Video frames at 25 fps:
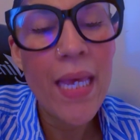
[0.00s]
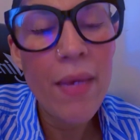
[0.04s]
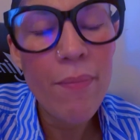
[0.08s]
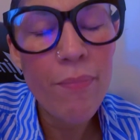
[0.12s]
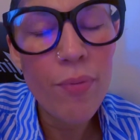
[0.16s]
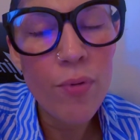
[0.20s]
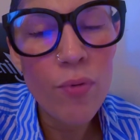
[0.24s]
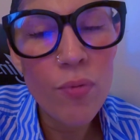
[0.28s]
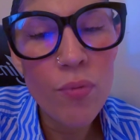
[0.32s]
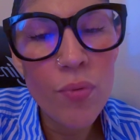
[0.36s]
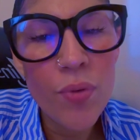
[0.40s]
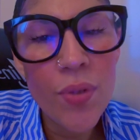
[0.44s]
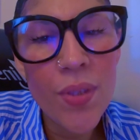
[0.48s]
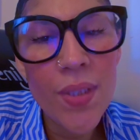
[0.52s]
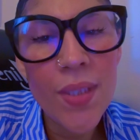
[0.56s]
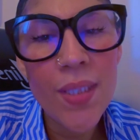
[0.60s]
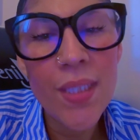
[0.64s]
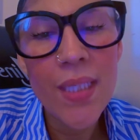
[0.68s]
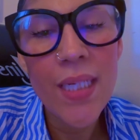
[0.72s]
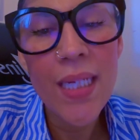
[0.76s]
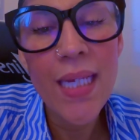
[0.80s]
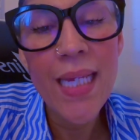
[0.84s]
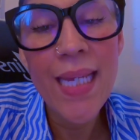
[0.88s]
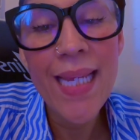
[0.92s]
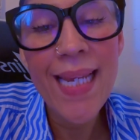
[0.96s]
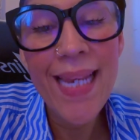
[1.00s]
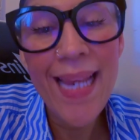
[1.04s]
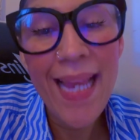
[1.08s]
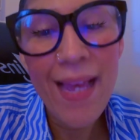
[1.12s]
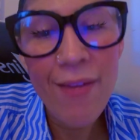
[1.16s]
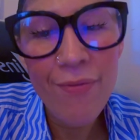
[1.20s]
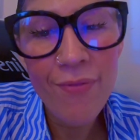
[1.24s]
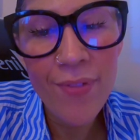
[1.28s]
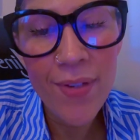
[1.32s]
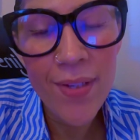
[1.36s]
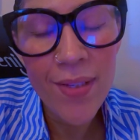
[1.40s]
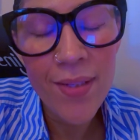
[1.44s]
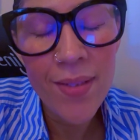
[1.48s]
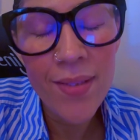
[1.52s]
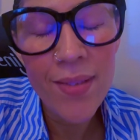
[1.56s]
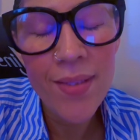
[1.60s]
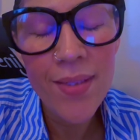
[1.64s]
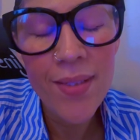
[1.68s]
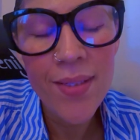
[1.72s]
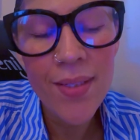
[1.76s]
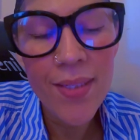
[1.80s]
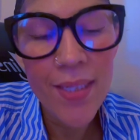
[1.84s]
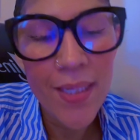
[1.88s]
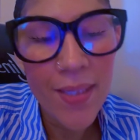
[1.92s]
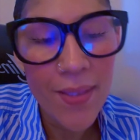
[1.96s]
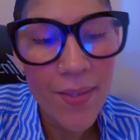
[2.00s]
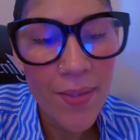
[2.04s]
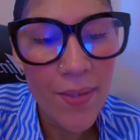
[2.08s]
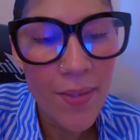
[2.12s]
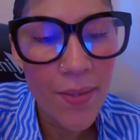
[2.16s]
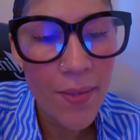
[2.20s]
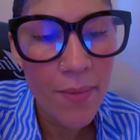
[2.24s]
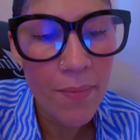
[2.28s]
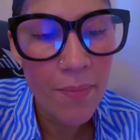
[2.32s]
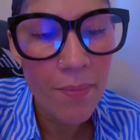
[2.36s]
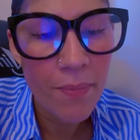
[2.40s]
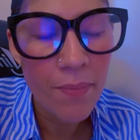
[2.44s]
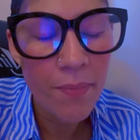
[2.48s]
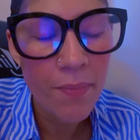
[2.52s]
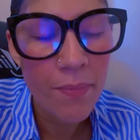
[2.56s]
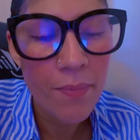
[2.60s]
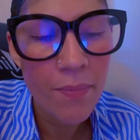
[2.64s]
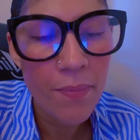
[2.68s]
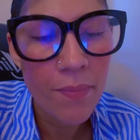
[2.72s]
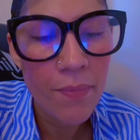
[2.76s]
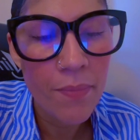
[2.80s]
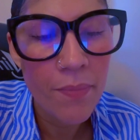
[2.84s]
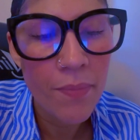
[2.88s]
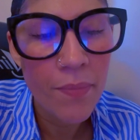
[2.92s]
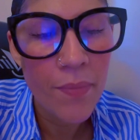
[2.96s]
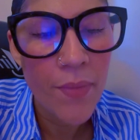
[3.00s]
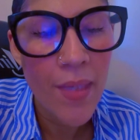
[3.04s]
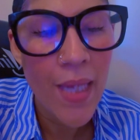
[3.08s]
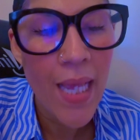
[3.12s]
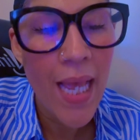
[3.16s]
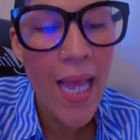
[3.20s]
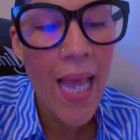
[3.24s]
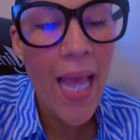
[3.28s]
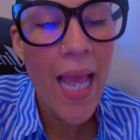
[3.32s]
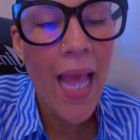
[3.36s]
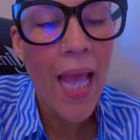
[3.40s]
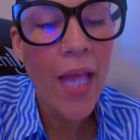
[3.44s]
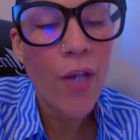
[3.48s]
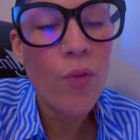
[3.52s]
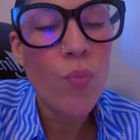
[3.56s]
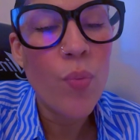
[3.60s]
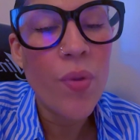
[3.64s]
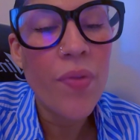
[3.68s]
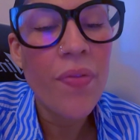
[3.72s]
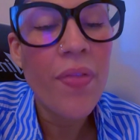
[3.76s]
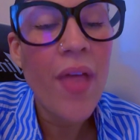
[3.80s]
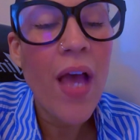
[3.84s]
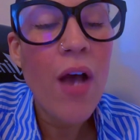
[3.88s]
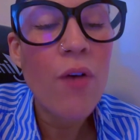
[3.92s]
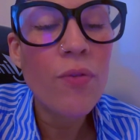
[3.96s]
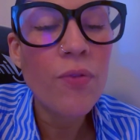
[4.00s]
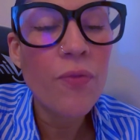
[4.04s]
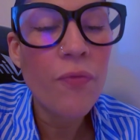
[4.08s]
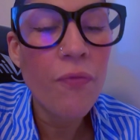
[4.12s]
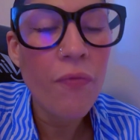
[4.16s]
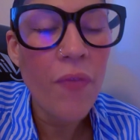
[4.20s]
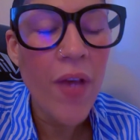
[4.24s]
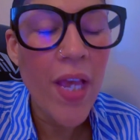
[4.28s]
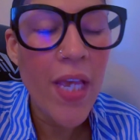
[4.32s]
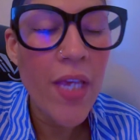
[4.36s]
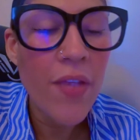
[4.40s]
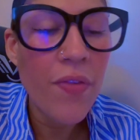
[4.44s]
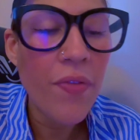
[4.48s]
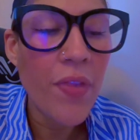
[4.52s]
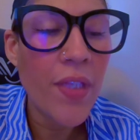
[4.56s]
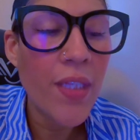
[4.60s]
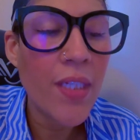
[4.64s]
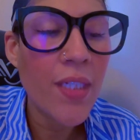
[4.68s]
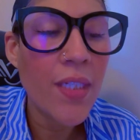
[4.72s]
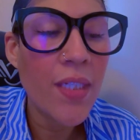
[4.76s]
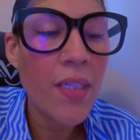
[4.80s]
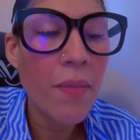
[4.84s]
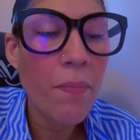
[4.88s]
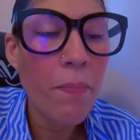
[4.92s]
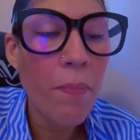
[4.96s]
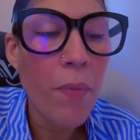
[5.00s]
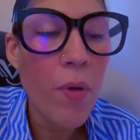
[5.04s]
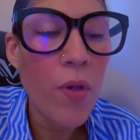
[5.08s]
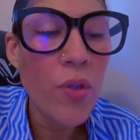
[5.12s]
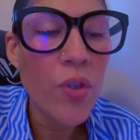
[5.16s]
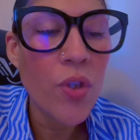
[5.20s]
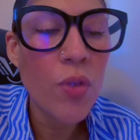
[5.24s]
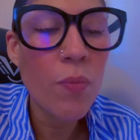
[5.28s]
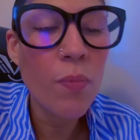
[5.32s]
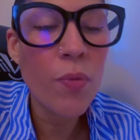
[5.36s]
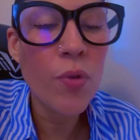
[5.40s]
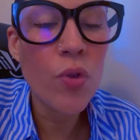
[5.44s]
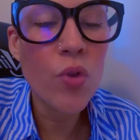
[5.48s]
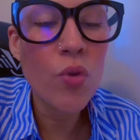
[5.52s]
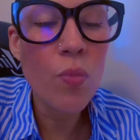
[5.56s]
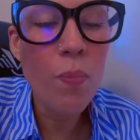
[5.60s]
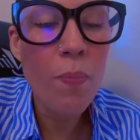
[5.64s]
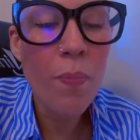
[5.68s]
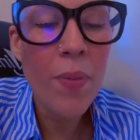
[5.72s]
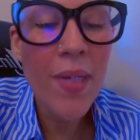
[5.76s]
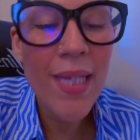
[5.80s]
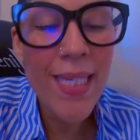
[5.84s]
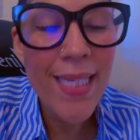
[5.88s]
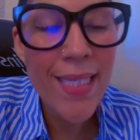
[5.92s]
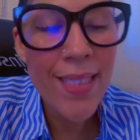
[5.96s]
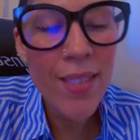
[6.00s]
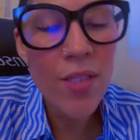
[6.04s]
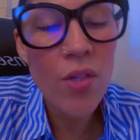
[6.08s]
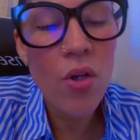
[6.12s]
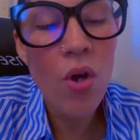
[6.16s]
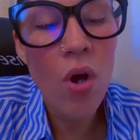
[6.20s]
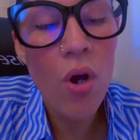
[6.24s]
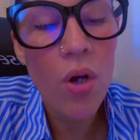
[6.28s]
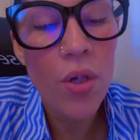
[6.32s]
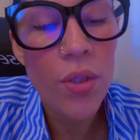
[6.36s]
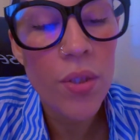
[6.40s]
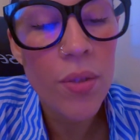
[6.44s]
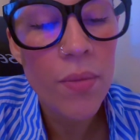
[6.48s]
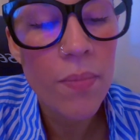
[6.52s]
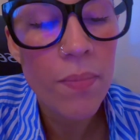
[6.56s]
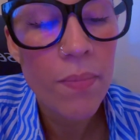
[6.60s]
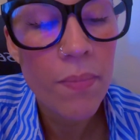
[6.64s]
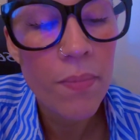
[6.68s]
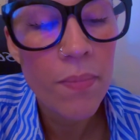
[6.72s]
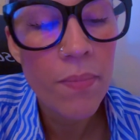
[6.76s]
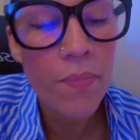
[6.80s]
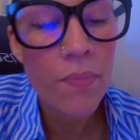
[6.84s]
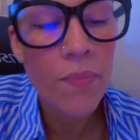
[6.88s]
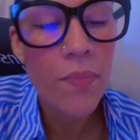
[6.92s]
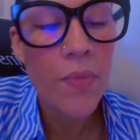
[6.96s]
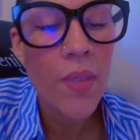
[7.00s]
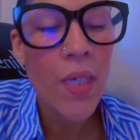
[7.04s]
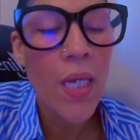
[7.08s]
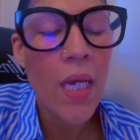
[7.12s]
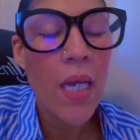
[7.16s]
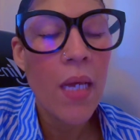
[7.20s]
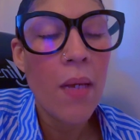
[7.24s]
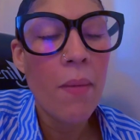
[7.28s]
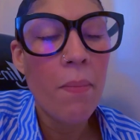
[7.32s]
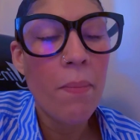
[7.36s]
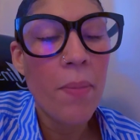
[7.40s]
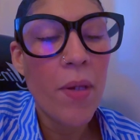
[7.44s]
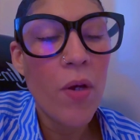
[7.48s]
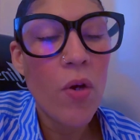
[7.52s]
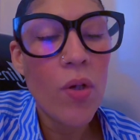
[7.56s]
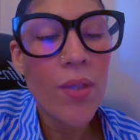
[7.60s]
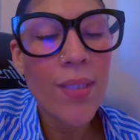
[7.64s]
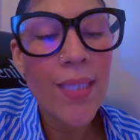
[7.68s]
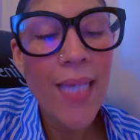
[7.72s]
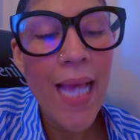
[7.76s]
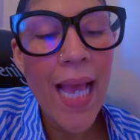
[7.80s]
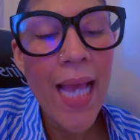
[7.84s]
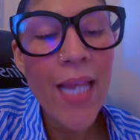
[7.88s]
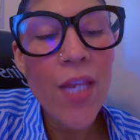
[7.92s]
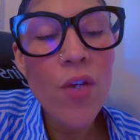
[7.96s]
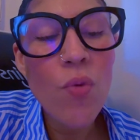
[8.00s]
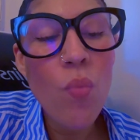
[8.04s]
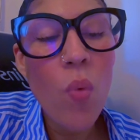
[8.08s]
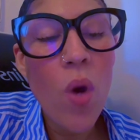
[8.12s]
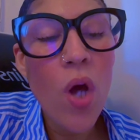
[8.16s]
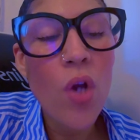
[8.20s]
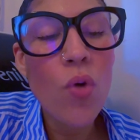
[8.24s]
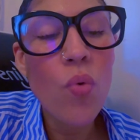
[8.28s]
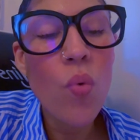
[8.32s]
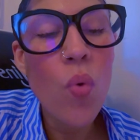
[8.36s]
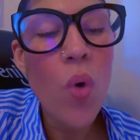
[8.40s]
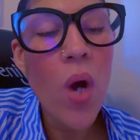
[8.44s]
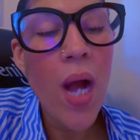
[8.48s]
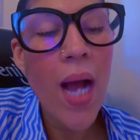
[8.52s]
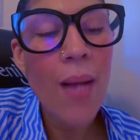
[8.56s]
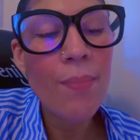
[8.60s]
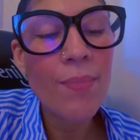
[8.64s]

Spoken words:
Hebrews 11:6. And without faith, it is impossible to please God, because anyone